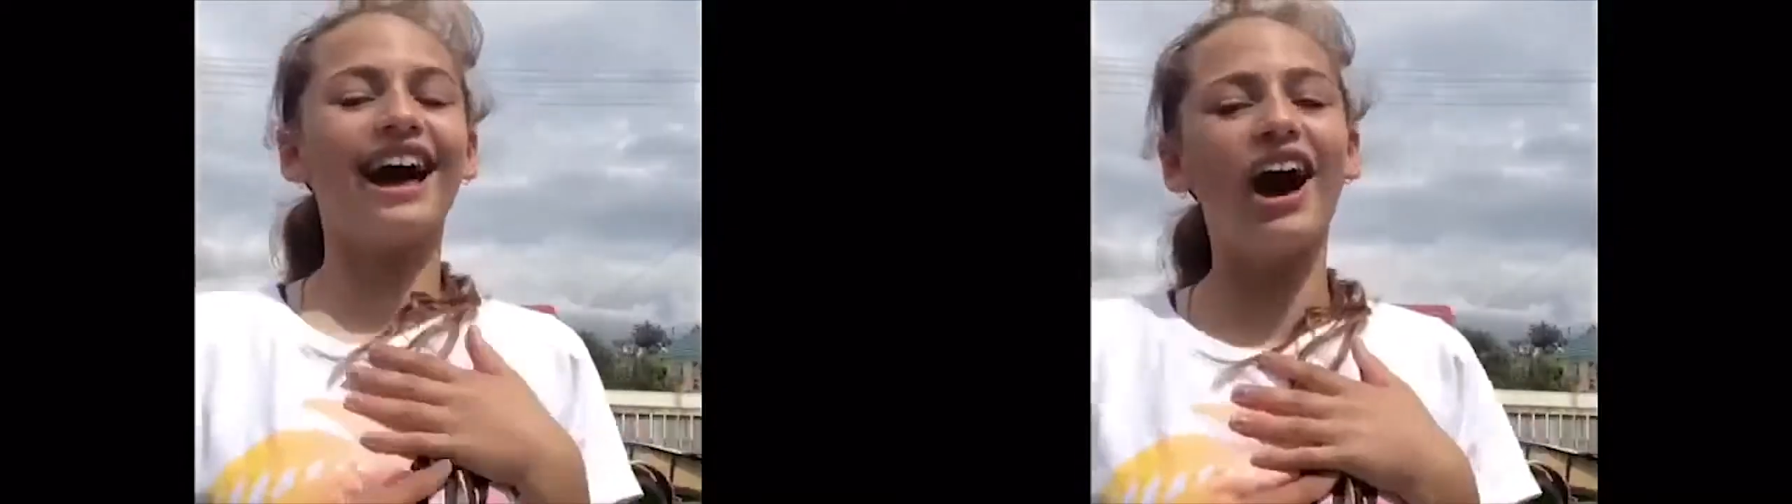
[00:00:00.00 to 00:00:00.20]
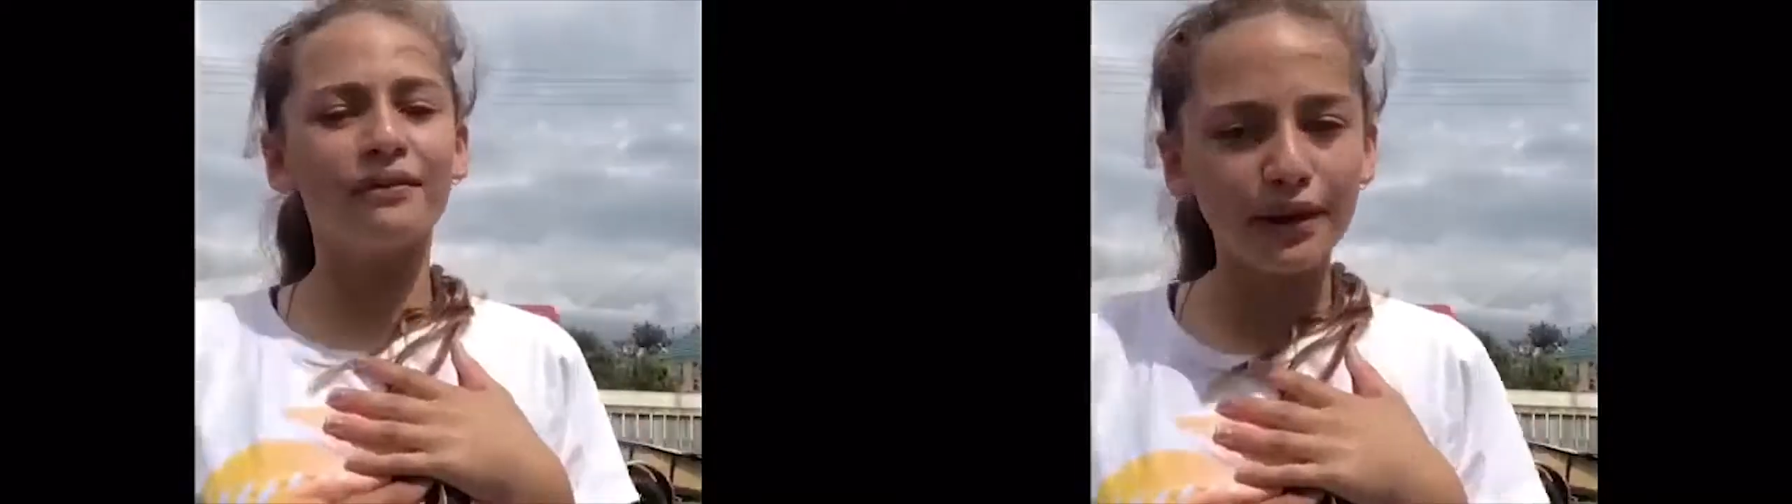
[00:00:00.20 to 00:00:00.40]

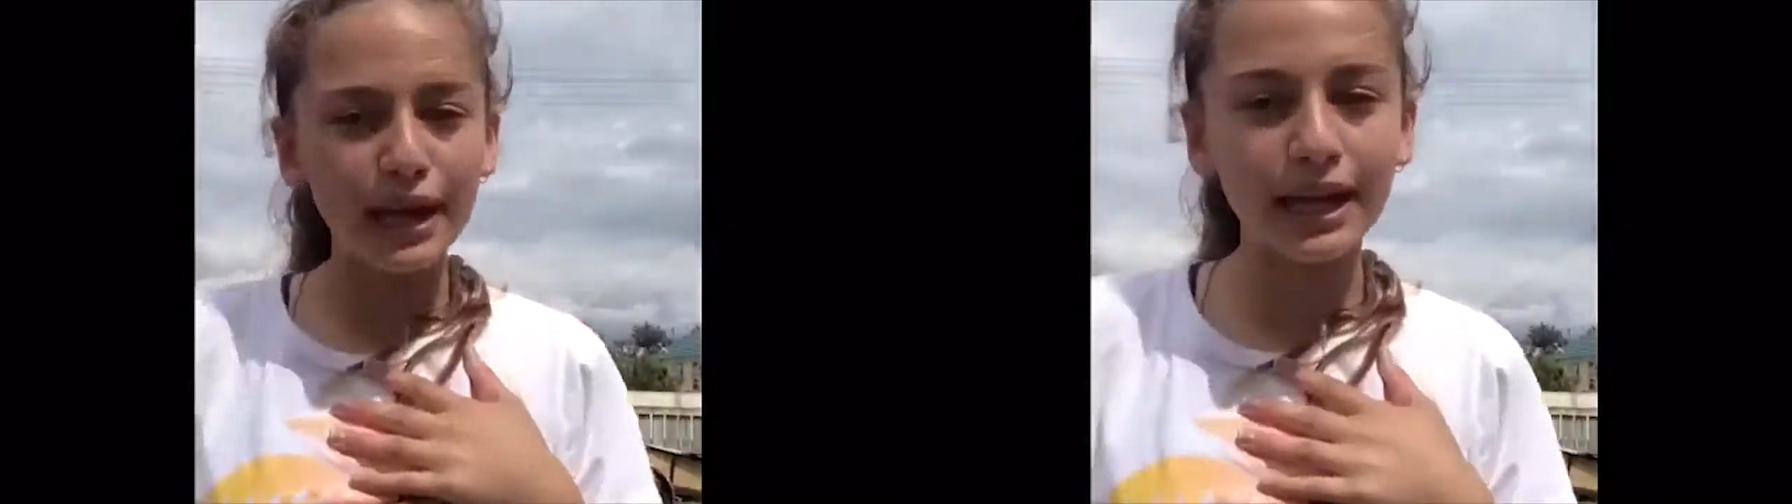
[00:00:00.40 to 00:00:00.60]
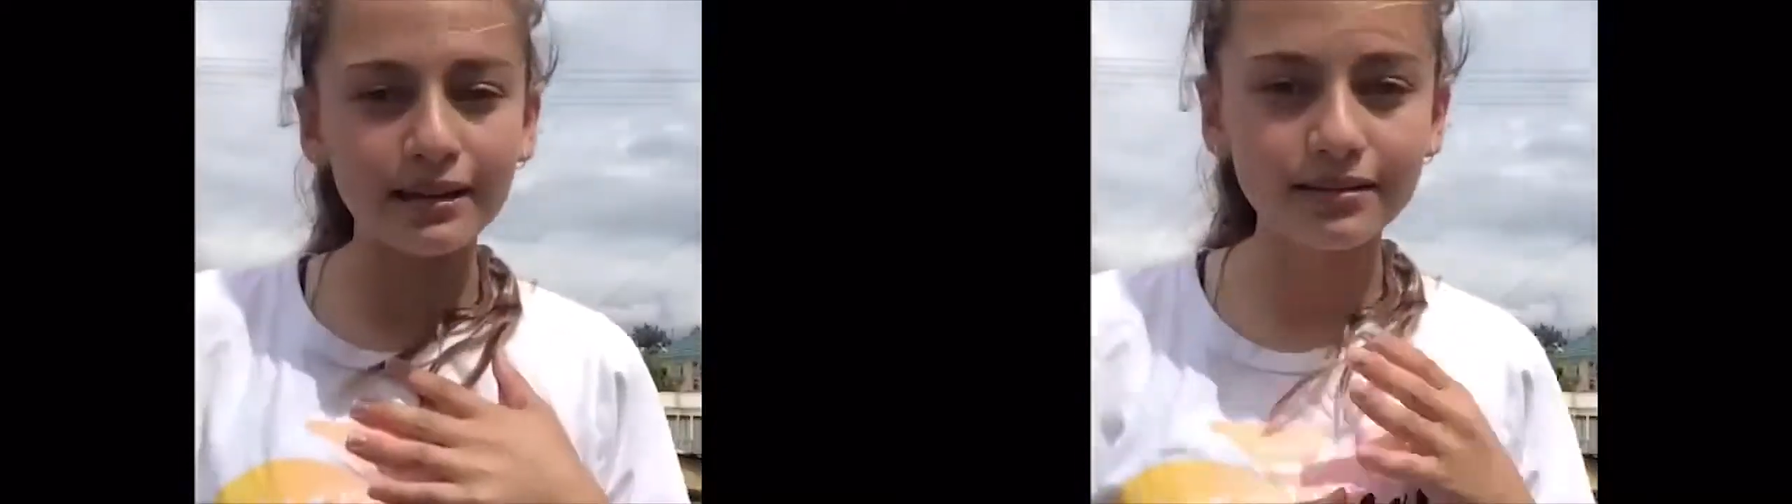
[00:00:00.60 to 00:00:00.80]
laugh
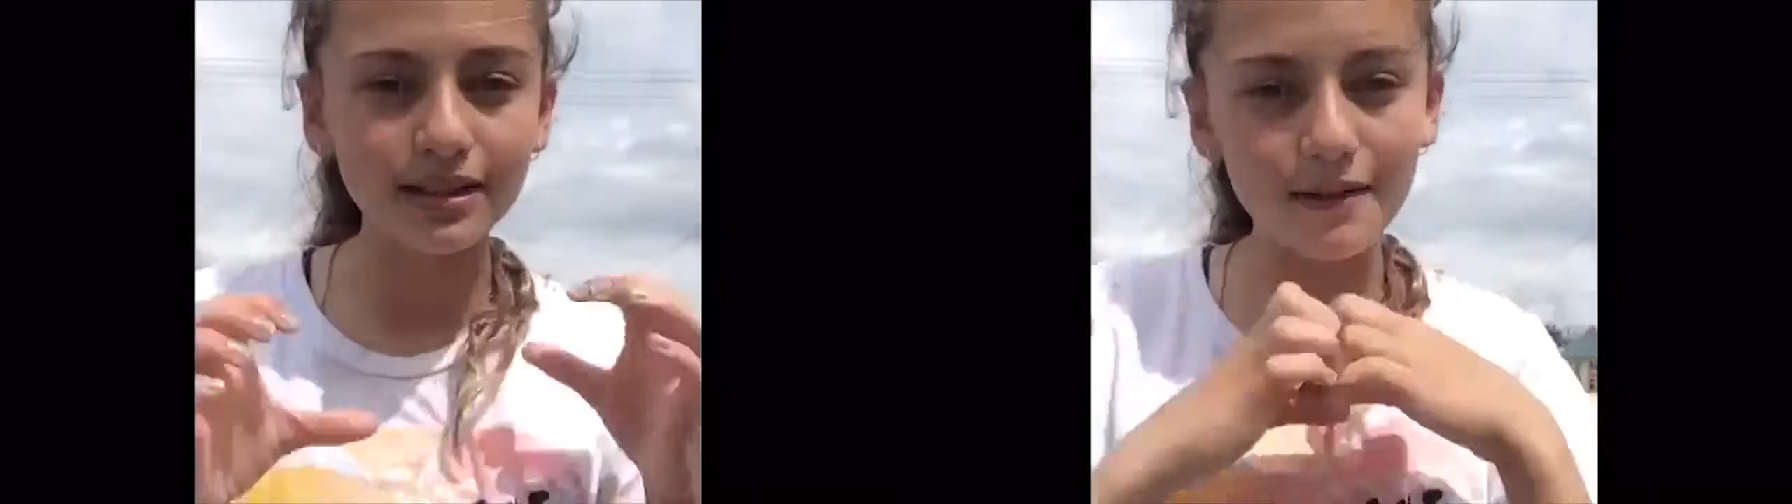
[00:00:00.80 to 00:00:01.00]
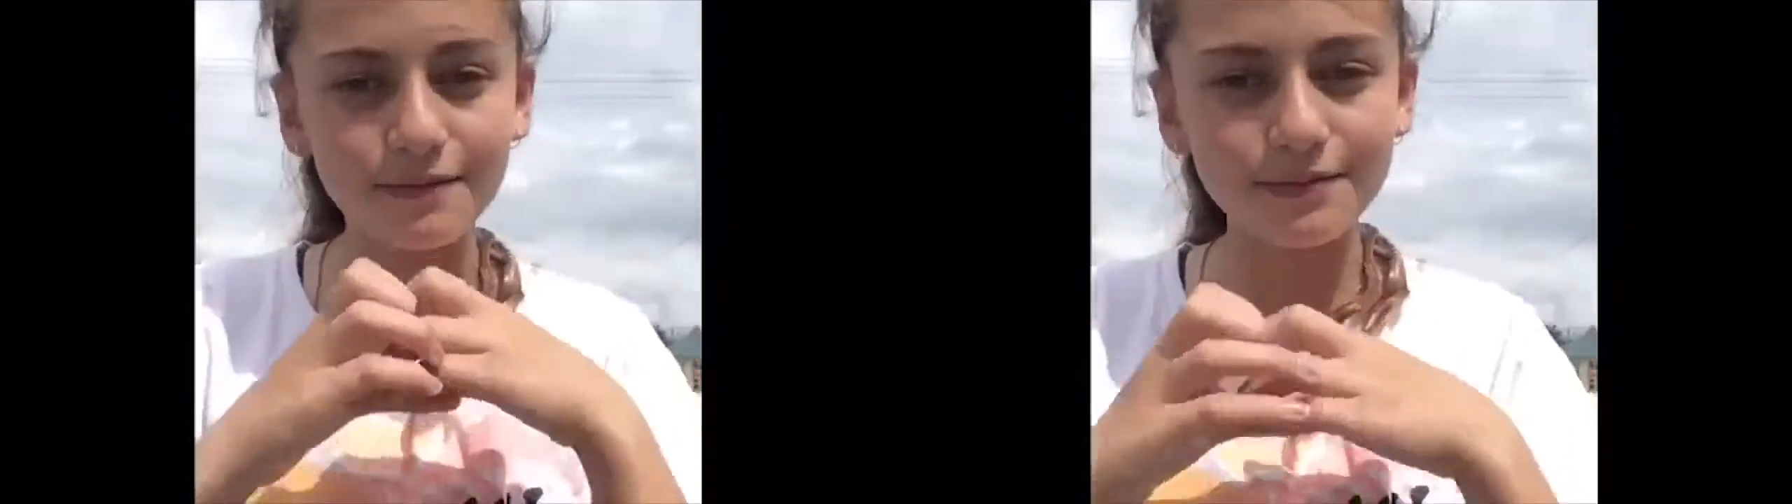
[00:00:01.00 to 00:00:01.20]
and
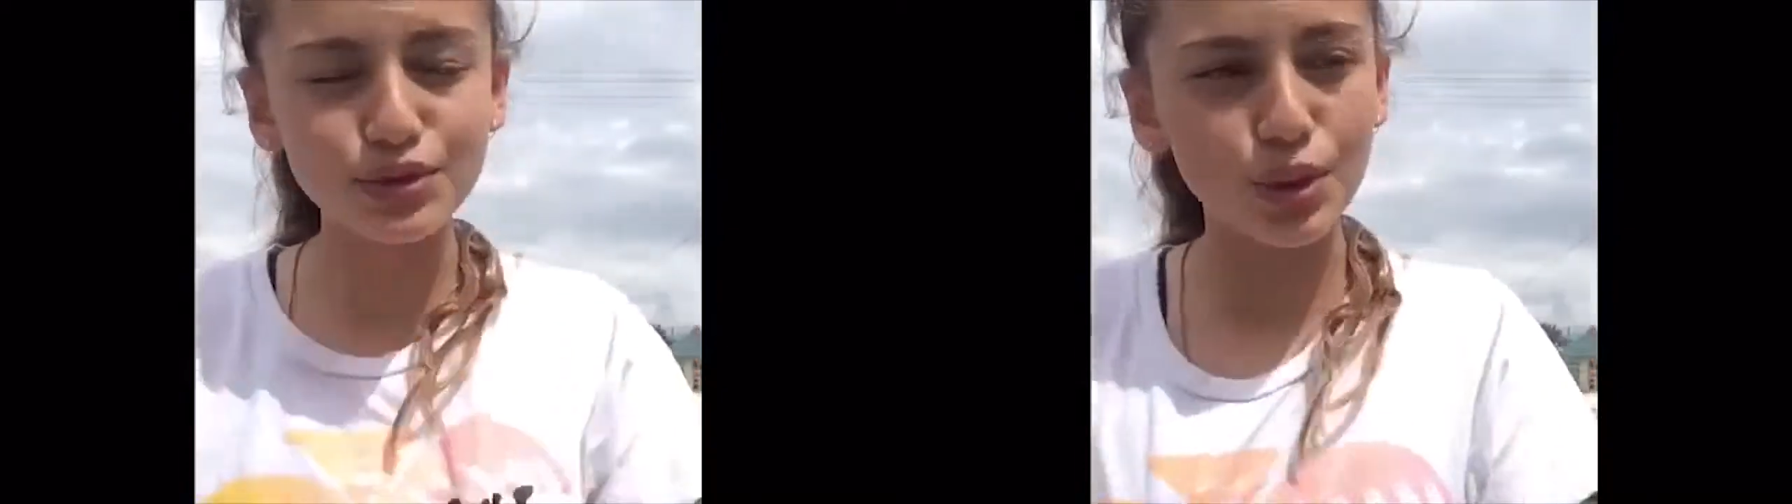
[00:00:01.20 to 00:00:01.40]
love.